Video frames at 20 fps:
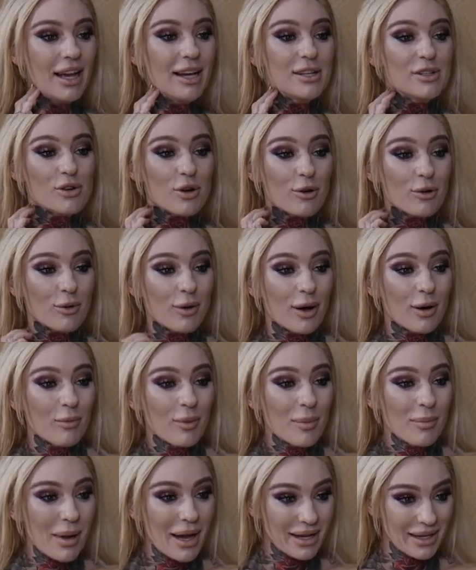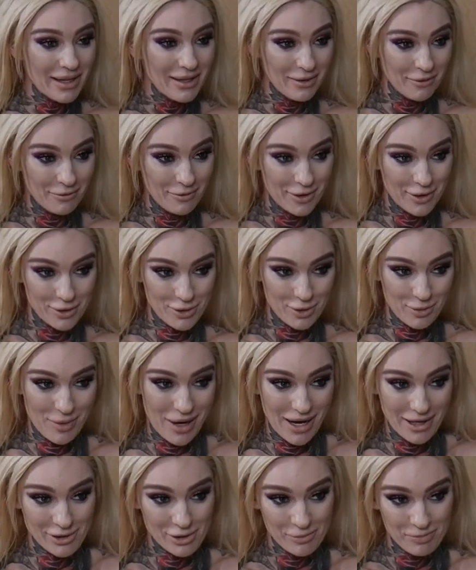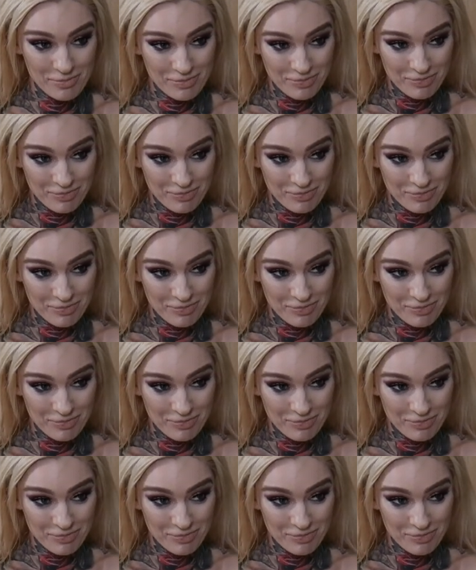And he turned around and went back in to finish the match.